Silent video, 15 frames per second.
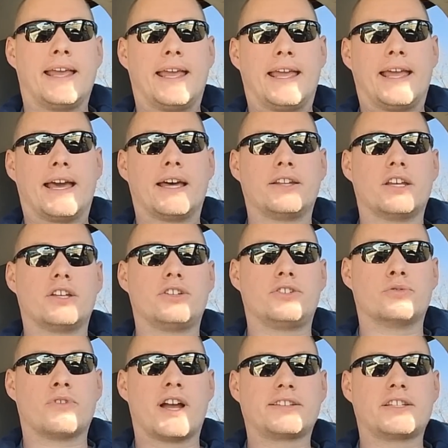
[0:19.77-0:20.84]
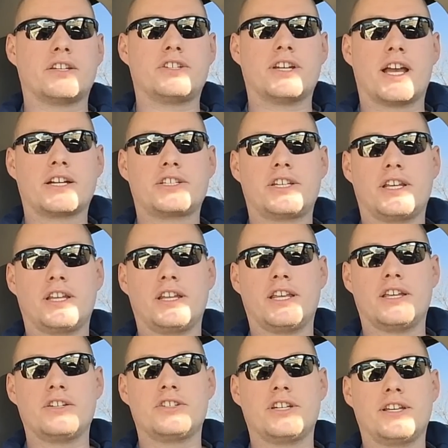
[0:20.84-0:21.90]
and direct injection
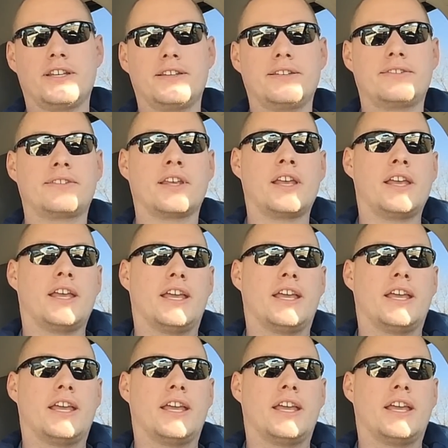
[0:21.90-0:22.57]
engines